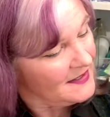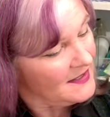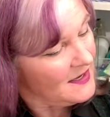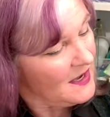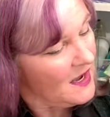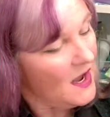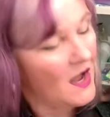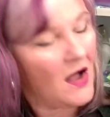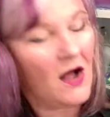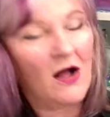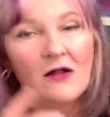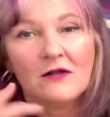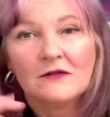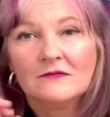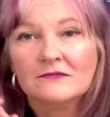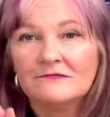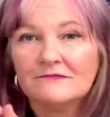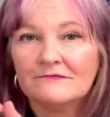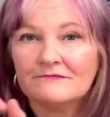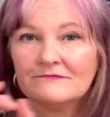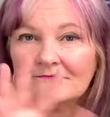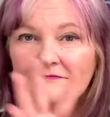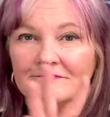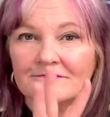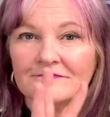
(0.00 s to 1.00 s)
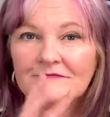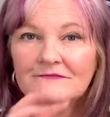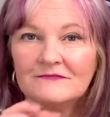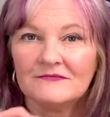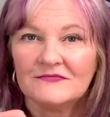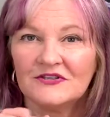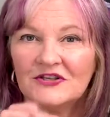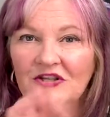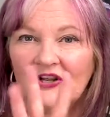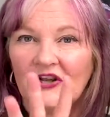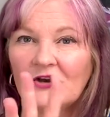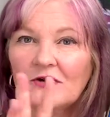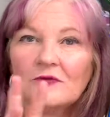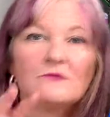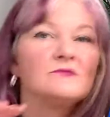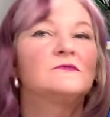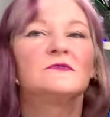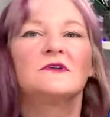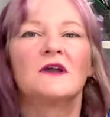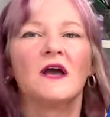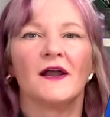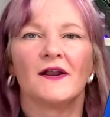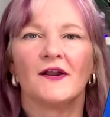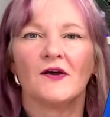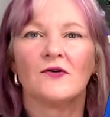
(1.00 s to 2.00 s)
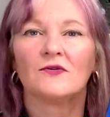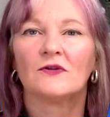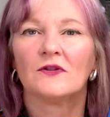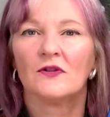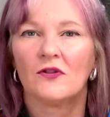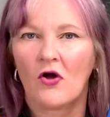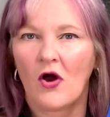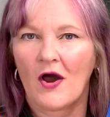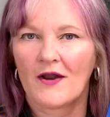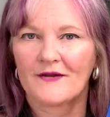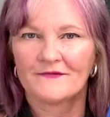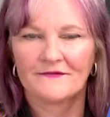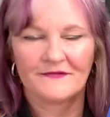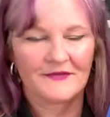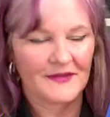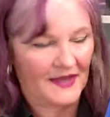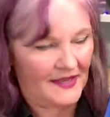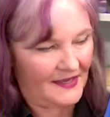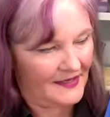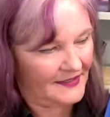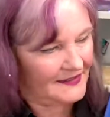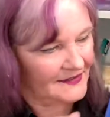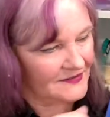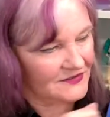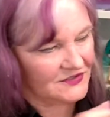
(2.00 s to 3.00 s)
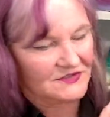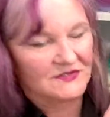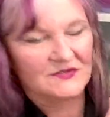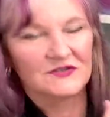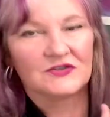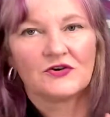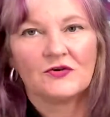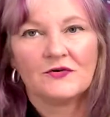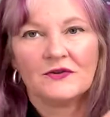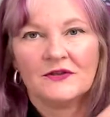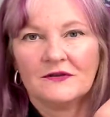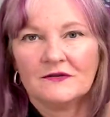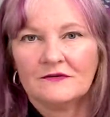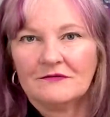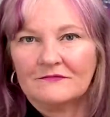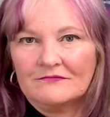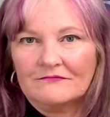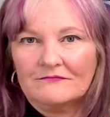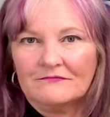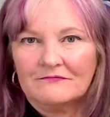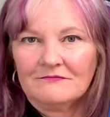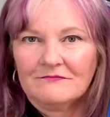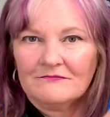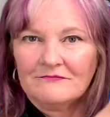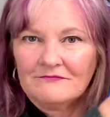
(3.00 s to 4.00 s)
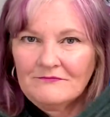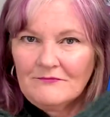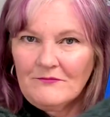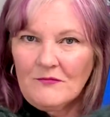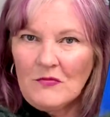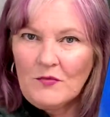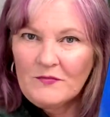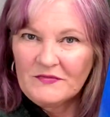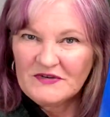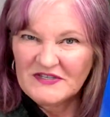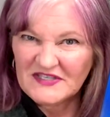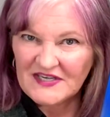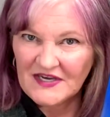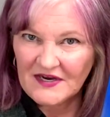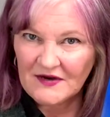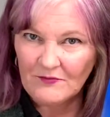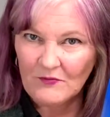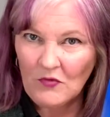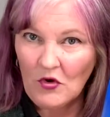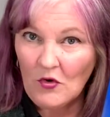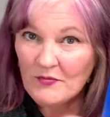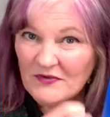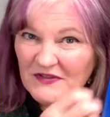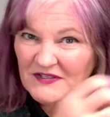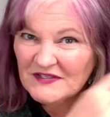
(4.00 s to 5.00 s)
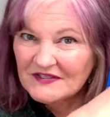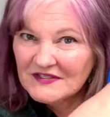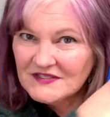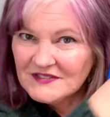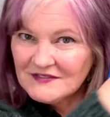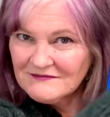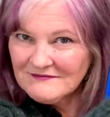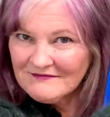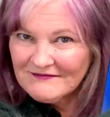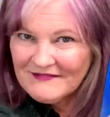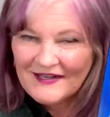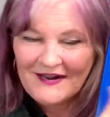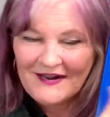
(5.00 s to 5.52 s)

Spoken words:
I'll, you know, cut out a lot of that and just show you moments that